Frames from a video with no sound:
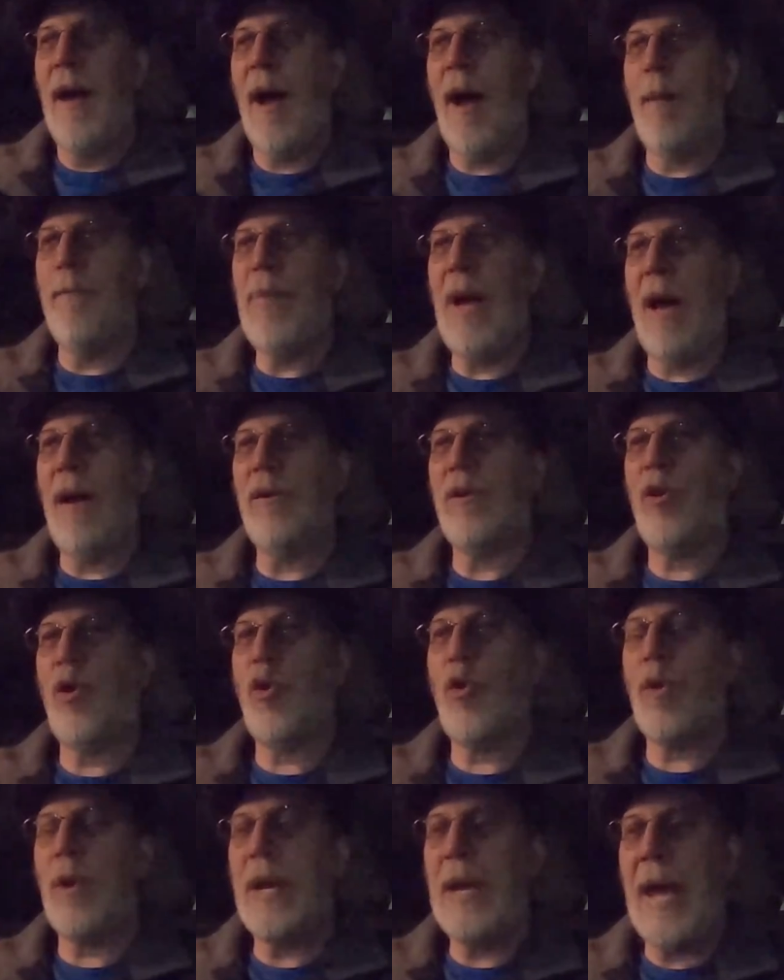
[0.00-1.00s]
about
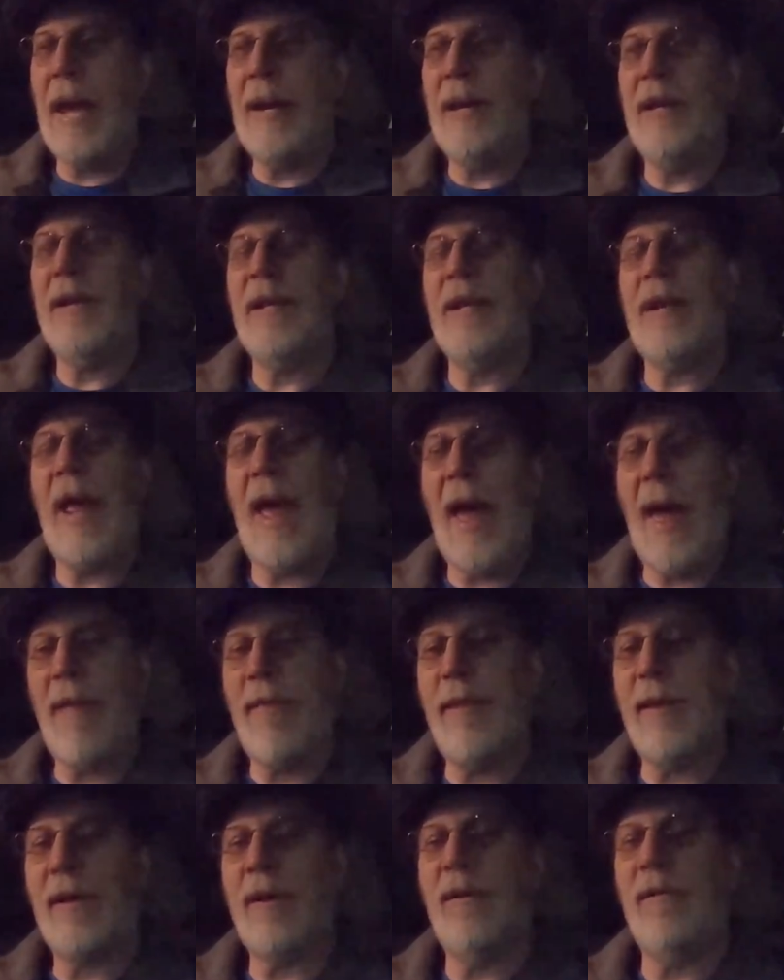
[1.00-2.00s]
creating an
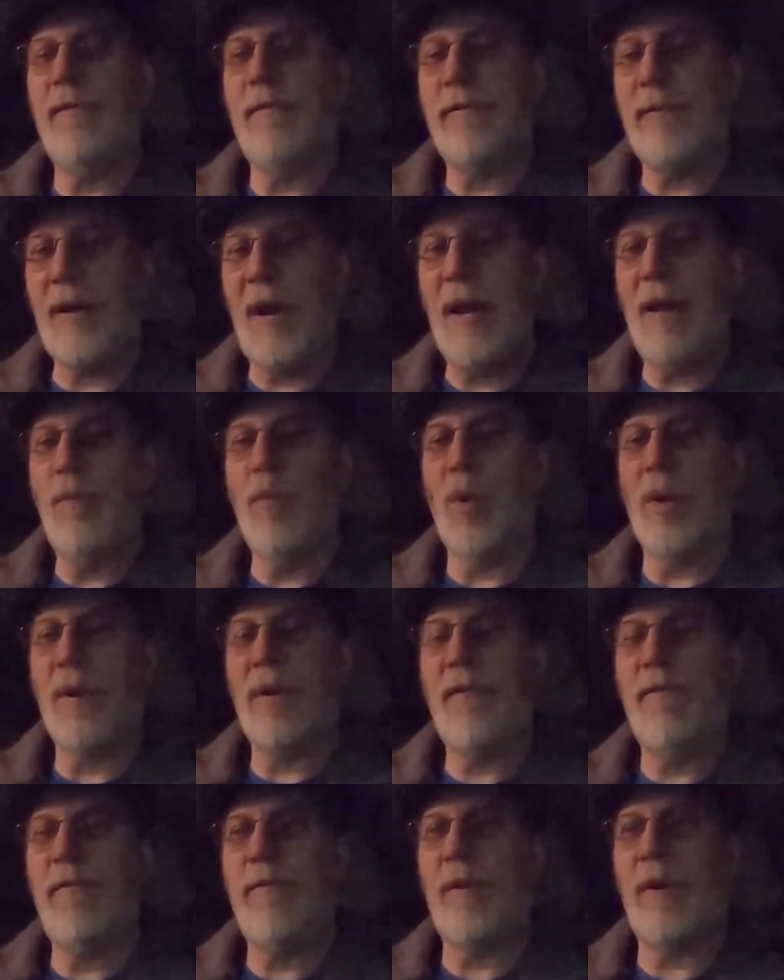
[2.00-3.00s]
ethical
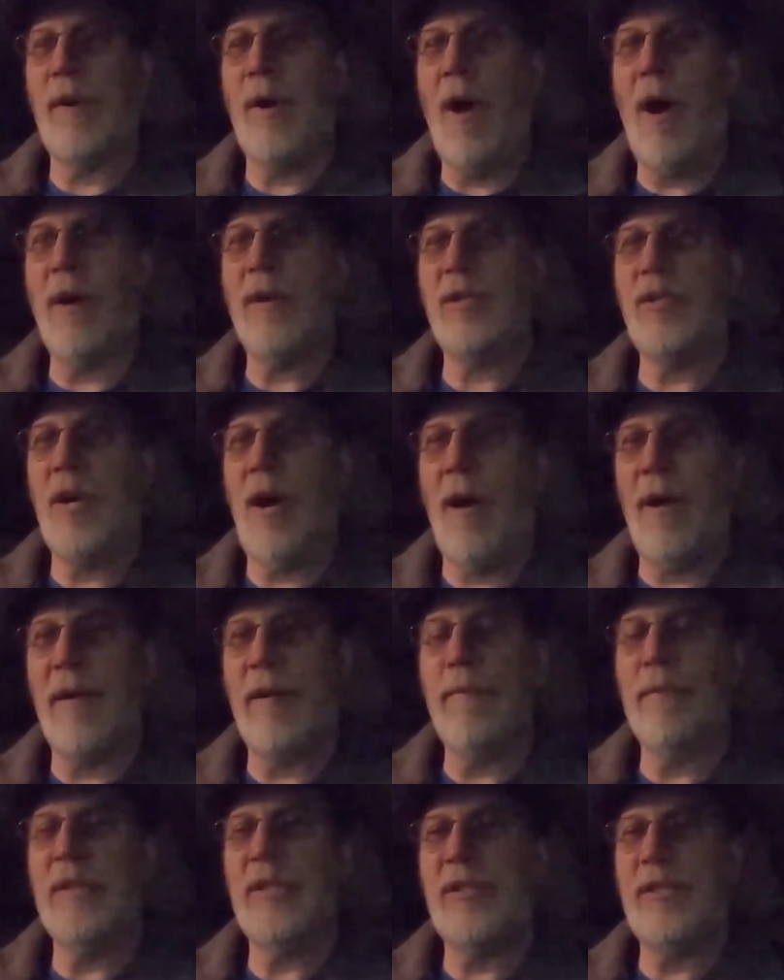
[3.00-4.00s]
framework for
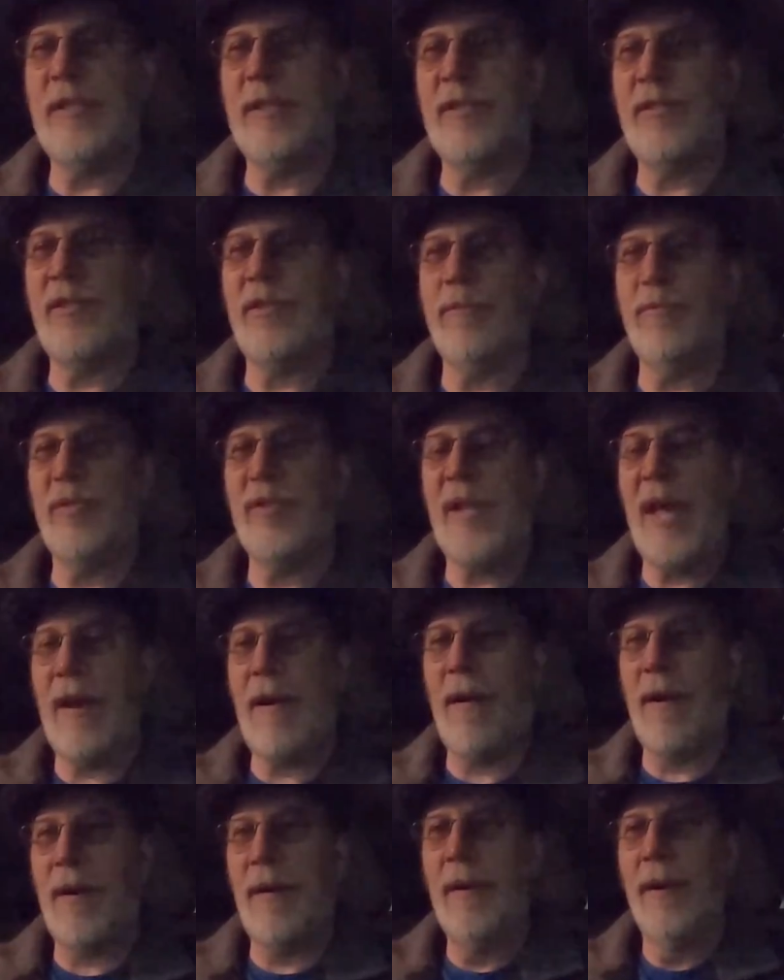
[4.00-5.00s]
autonomous systems that
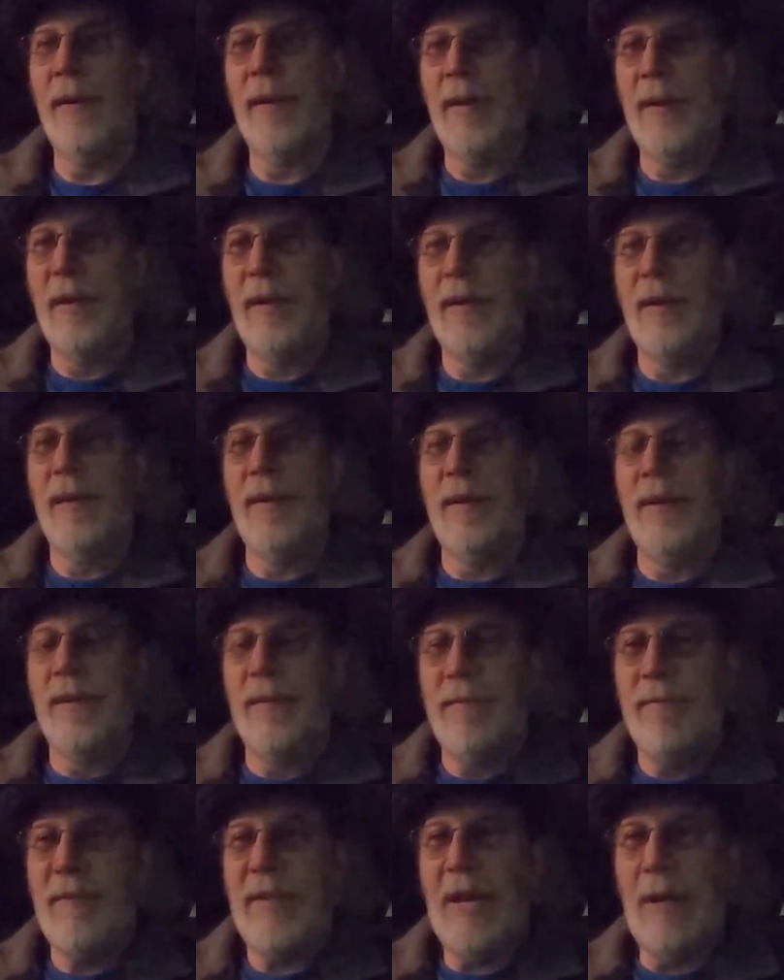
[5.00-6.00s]
are,
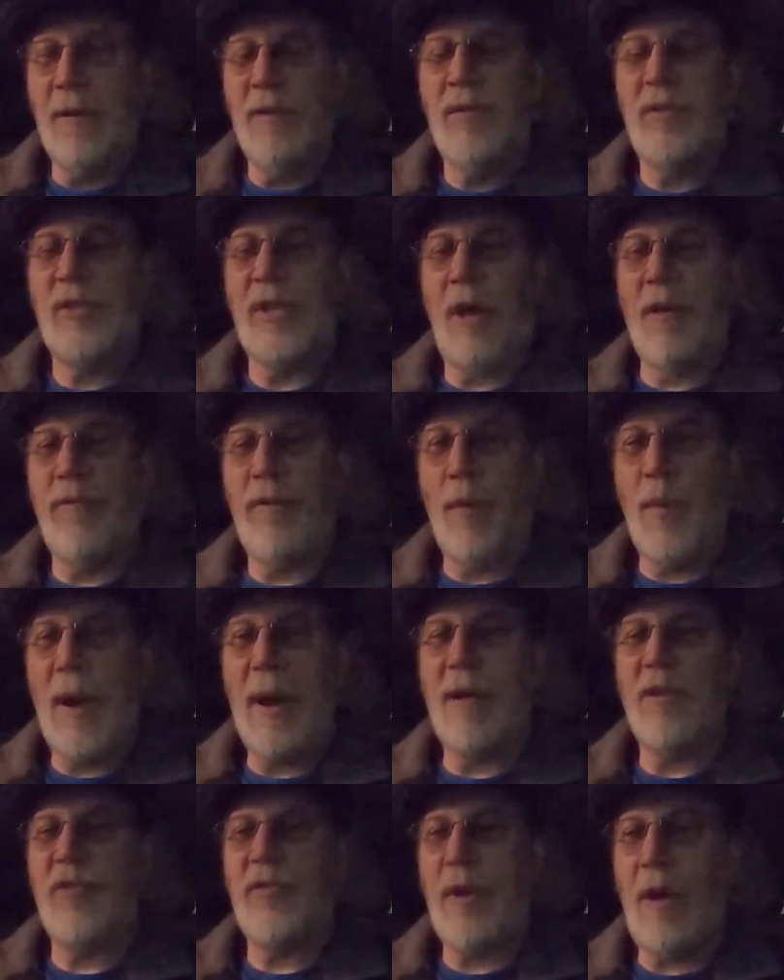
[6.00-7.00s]
you know,
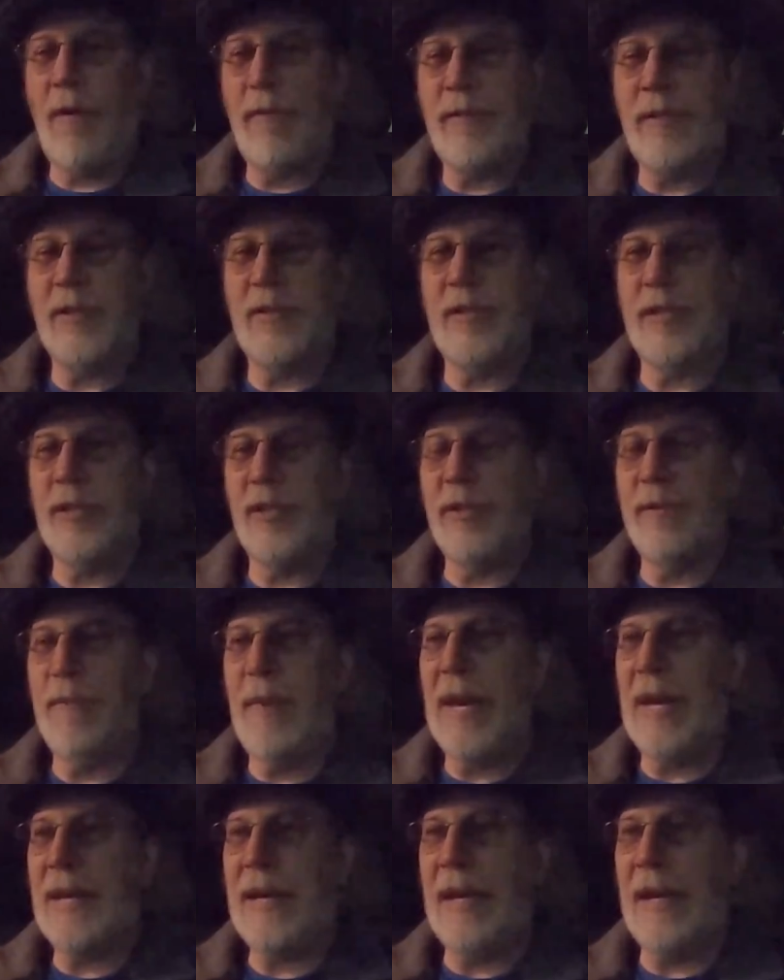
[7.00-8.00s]
self-aware, self-decision
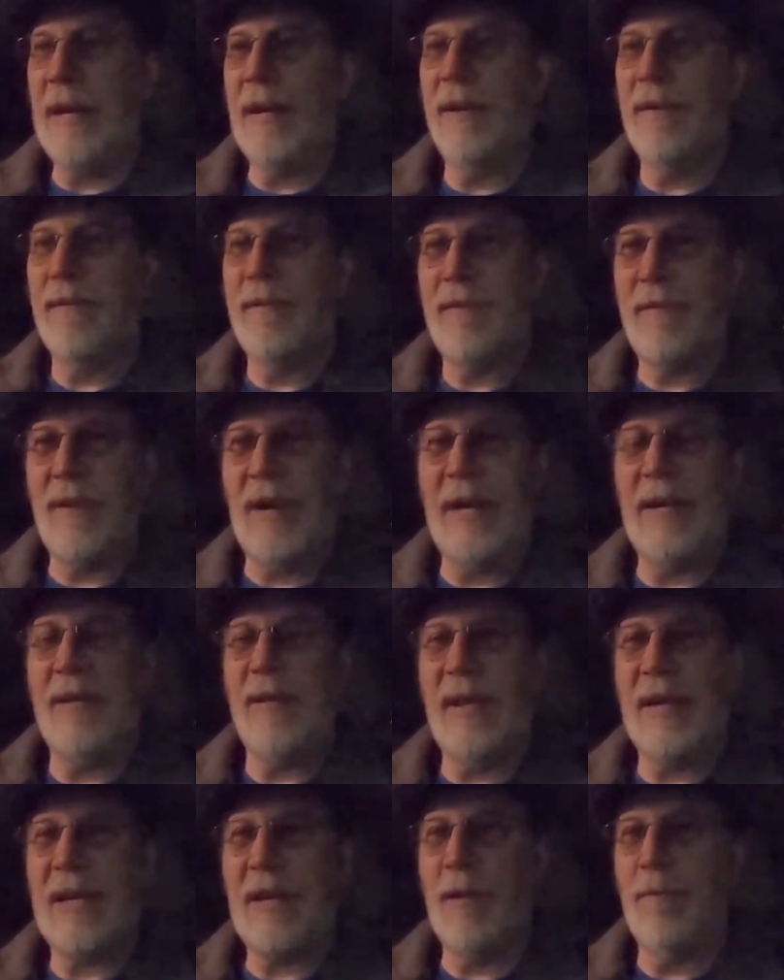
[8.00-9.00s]
making,
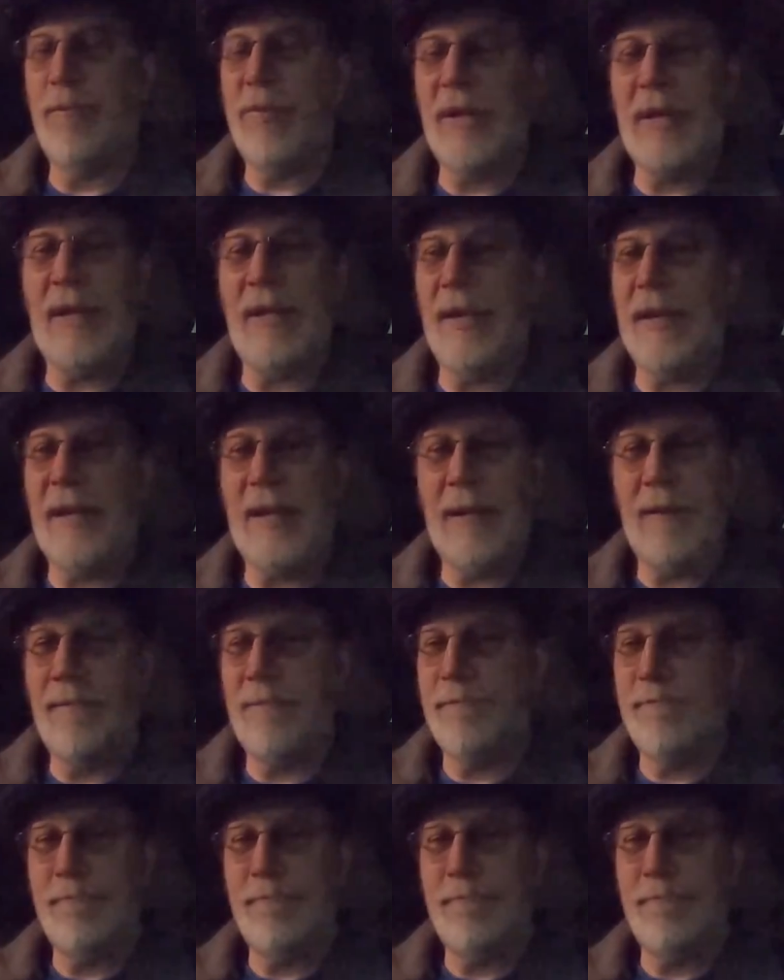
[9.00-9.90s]
right? Like completely